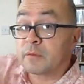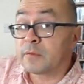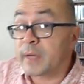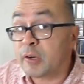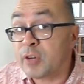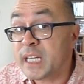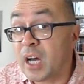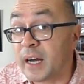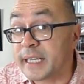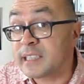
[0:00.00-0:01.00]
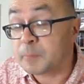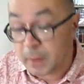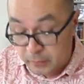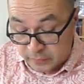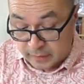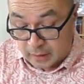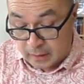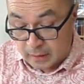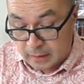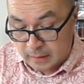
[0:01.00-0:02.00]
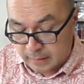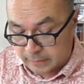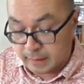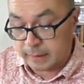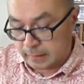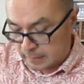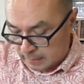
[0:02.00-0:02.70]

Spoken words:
with a very nice poster, okay.